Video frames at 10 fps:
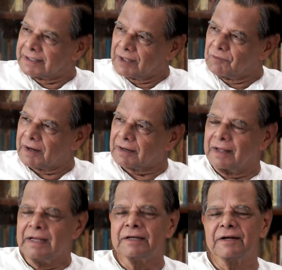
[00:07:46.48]
They
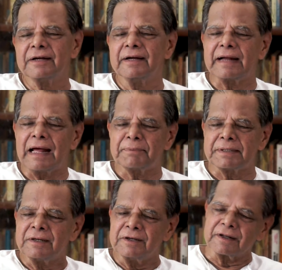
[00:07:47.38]
work, it
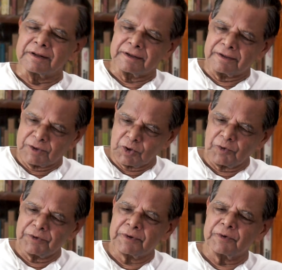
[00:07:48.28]
happens.
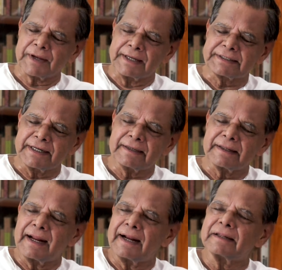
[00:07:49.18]
So you, you, can say
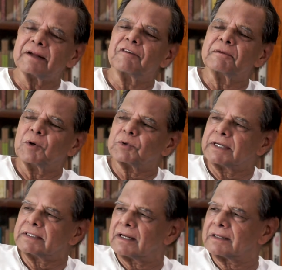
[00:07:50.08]
that the
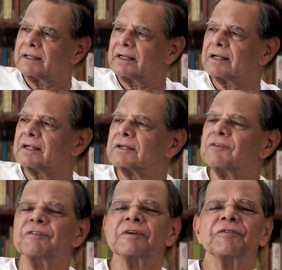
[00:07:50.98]
vibhutis are
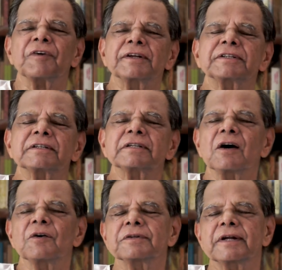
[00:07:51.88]
there. for instance,
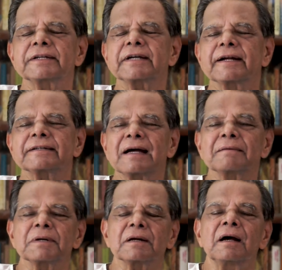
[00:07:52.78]
now the recent
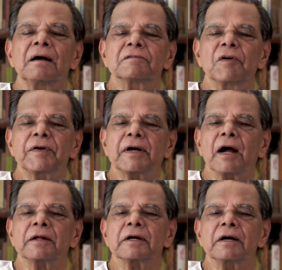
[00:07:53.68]
example,
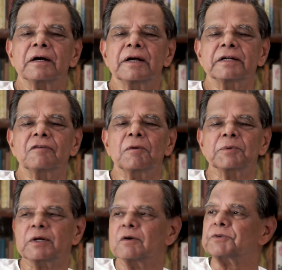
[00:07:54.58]
Vivekananda is the
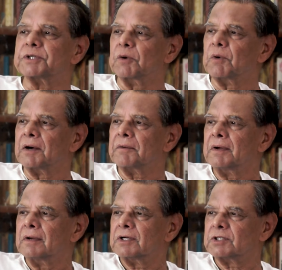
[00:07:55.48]
vibhuti of Shiva.
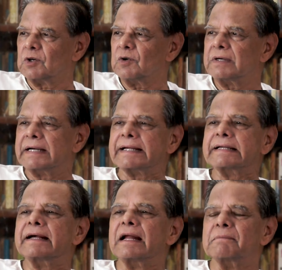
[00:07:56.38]
So it
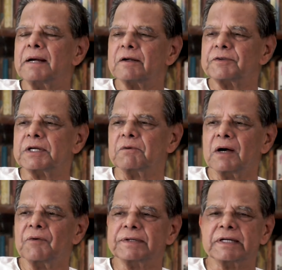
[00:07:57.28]
is the element of
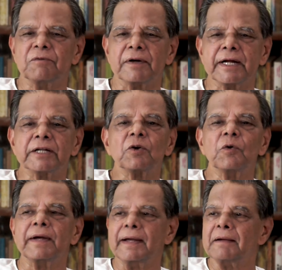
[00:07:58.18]
Shiva which is working
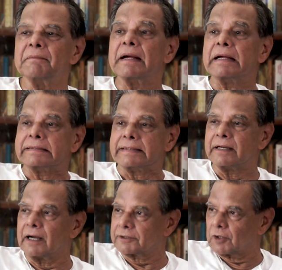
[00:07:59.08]
through him in
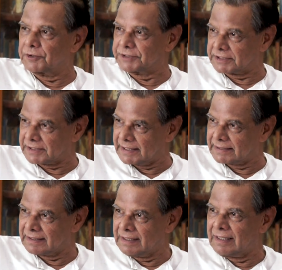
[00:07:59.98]
the earth consciousness